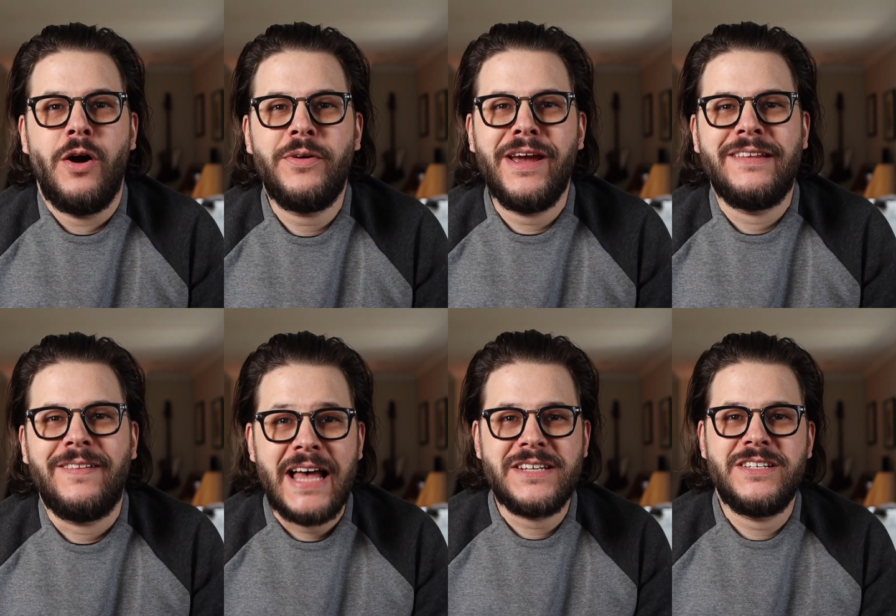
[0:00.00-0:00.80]
Okay, and
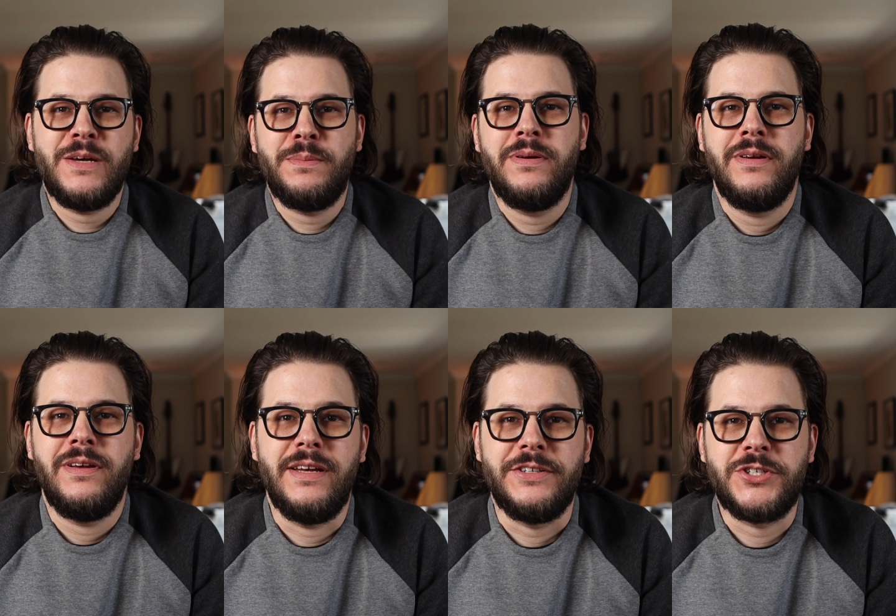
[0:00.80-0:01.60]
the last tip
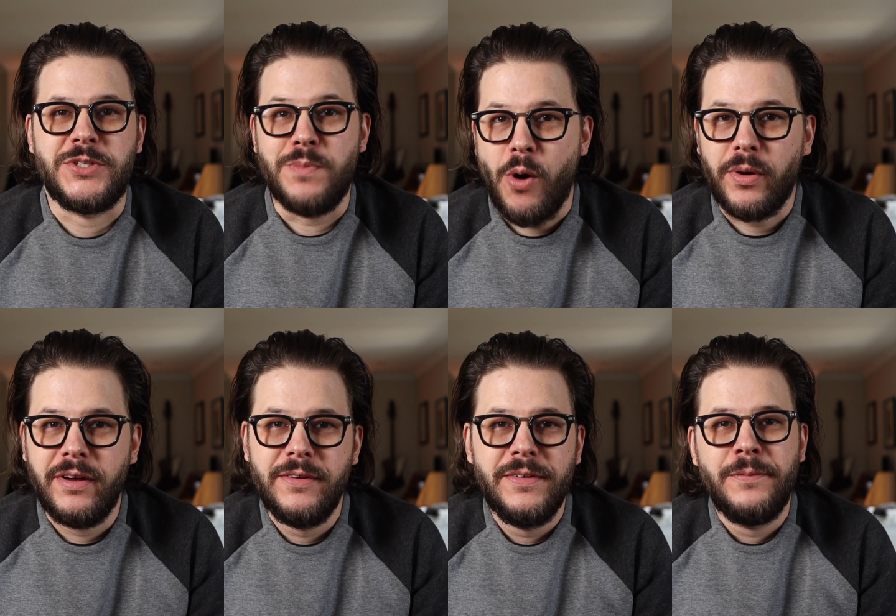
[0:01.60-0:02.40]
is
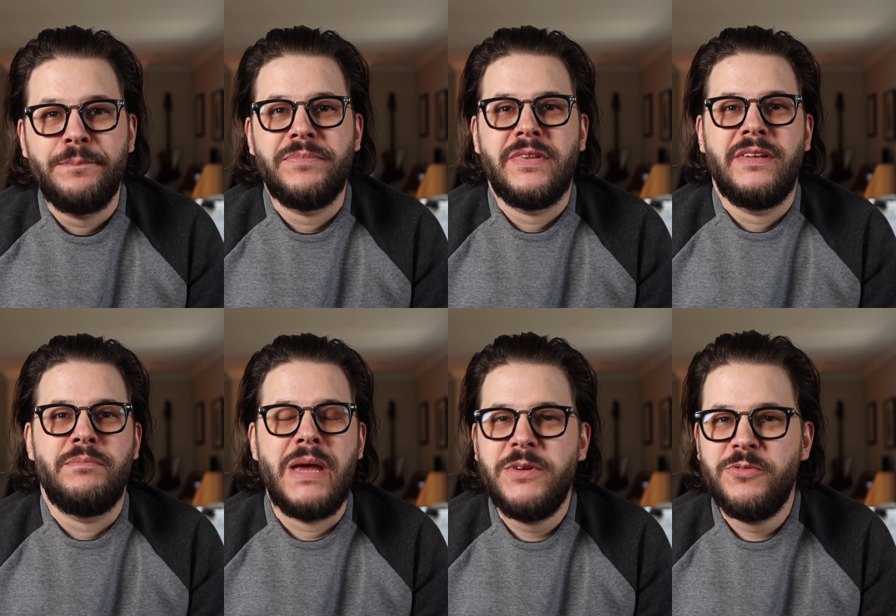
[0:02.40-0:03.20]
smoke.
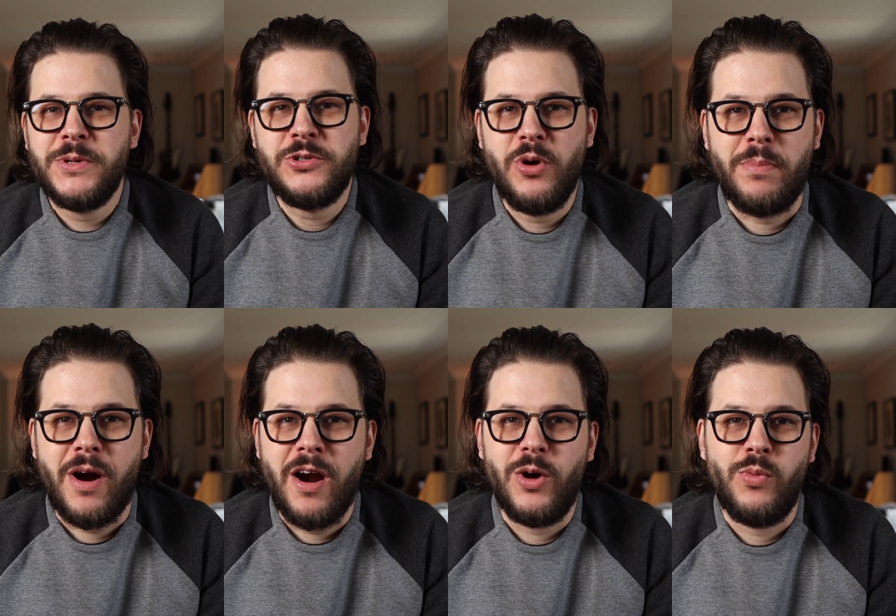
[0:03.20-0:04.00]
Maybe you've been to a
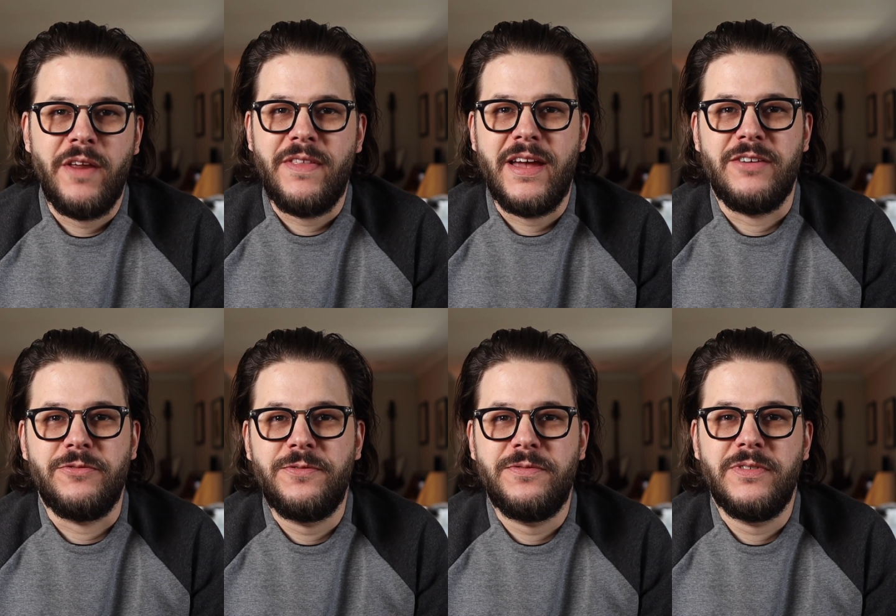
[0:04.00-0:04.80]
bar where
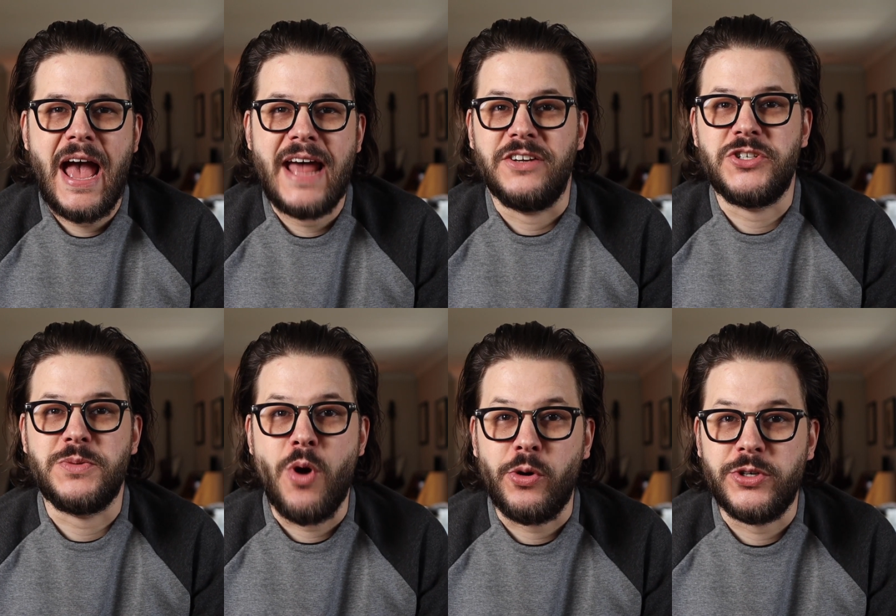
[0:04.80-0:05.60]
they've added
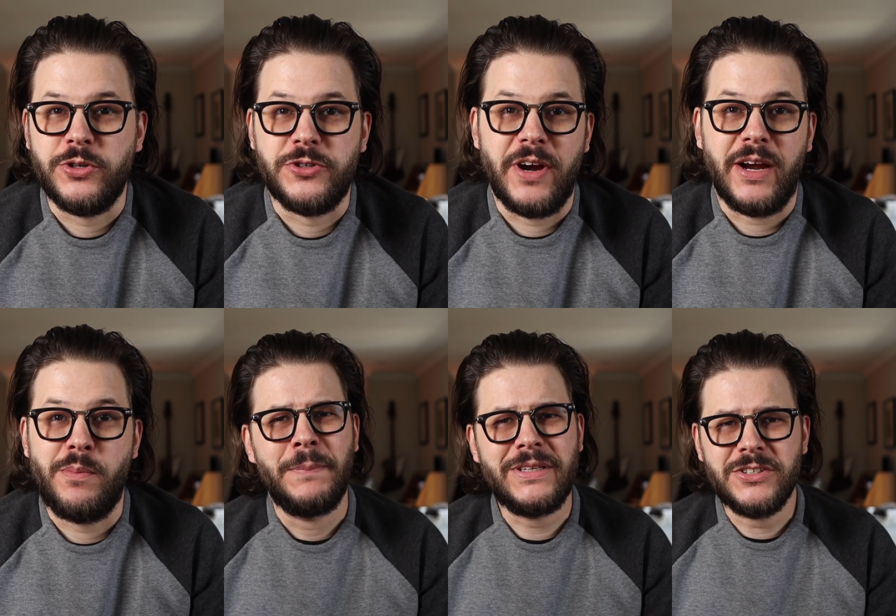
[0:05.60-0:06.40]
smoke to a
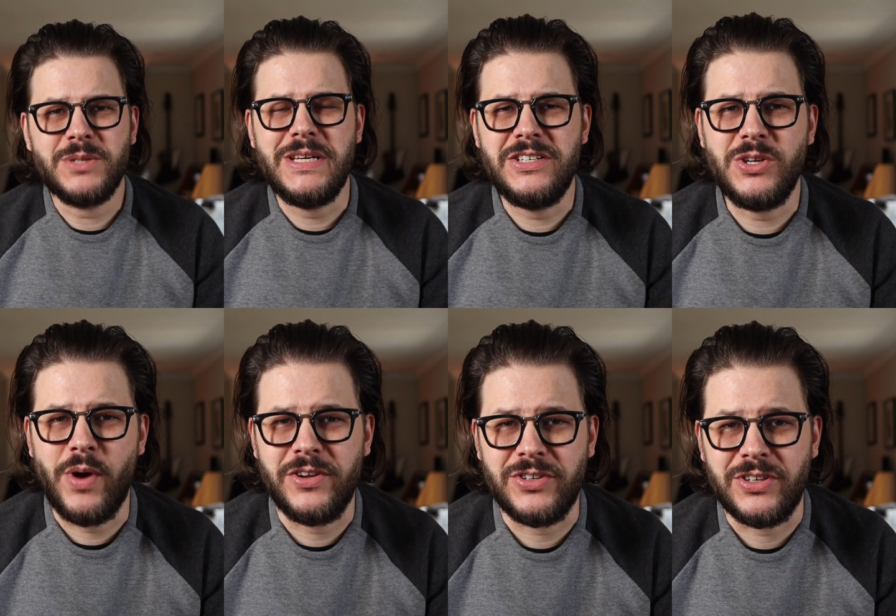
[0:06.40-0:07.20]
drink, but there are some easy
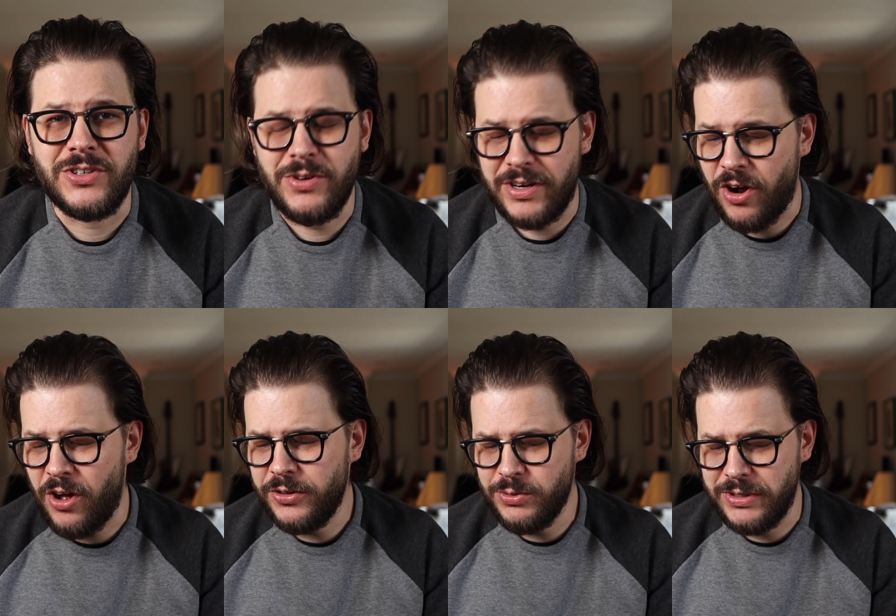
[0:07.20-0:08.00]
ways you can do it, and
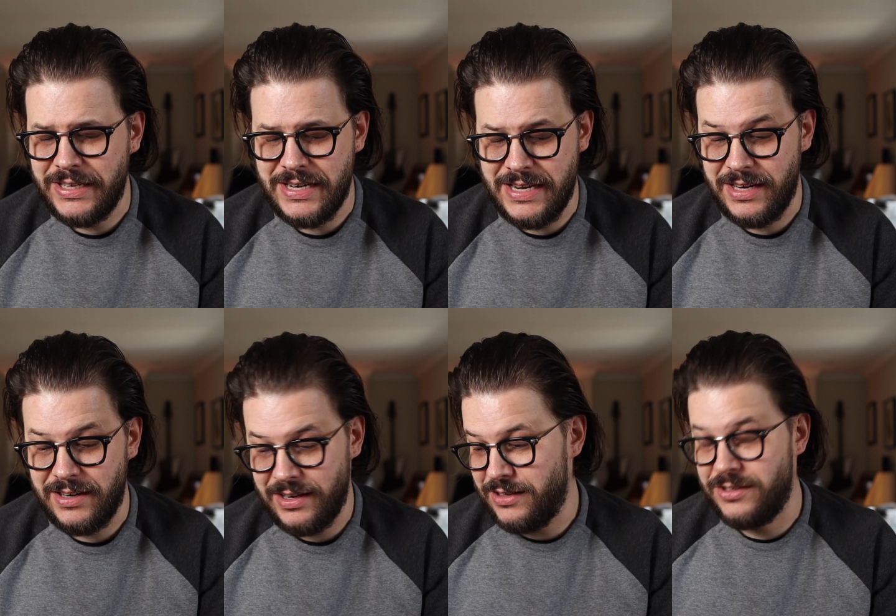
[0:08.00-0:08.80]
all you really
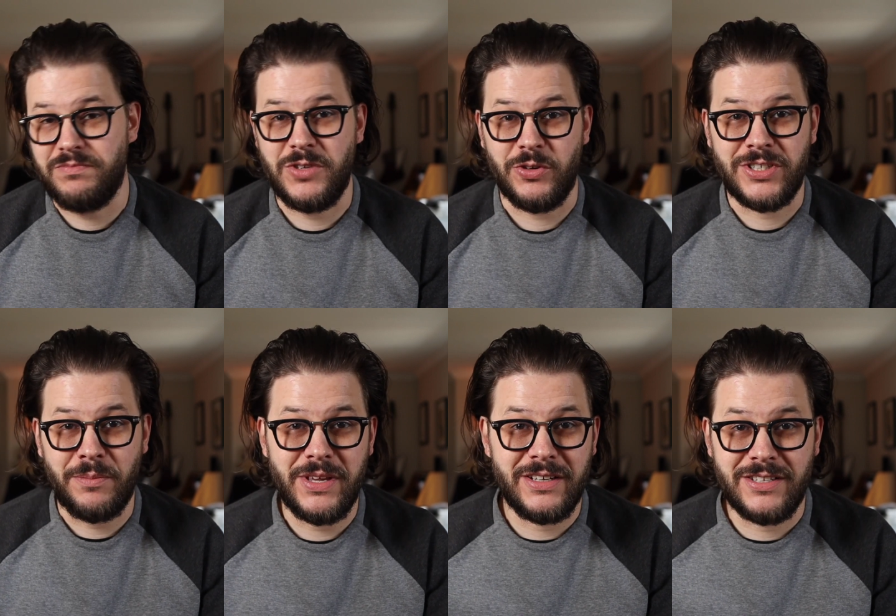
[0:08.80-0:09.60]
need is
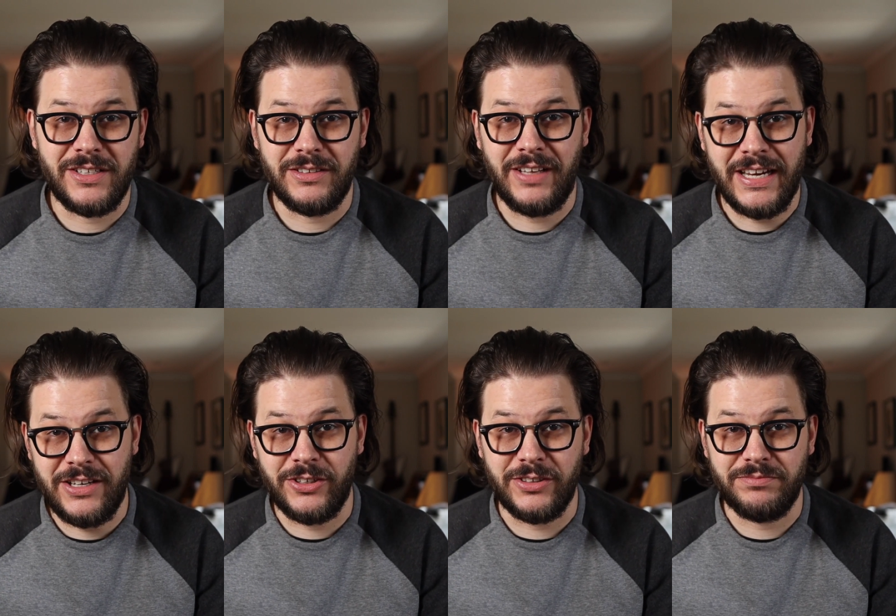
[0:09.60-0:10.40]
something to light